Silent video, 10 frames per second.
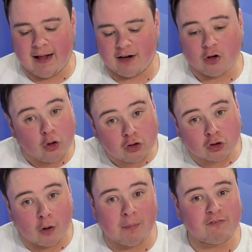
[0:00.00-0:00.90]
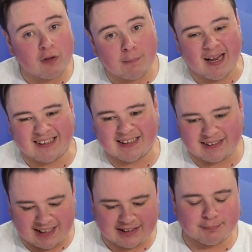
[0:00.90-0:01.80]
could drop a few places,
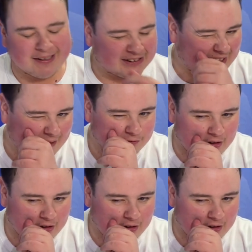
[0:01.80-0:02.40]
especially after